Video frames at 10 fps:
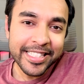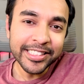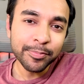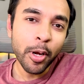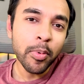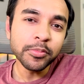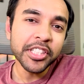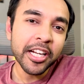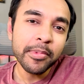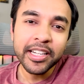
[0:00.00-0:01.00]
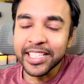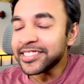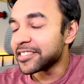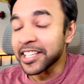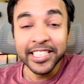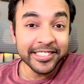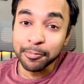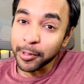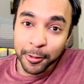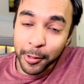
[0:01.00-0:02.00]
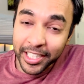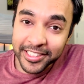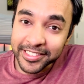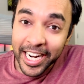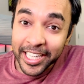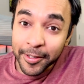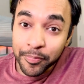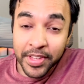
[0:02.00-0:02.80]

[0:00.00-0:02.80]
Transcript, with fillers: This problem statement is really simple to understand.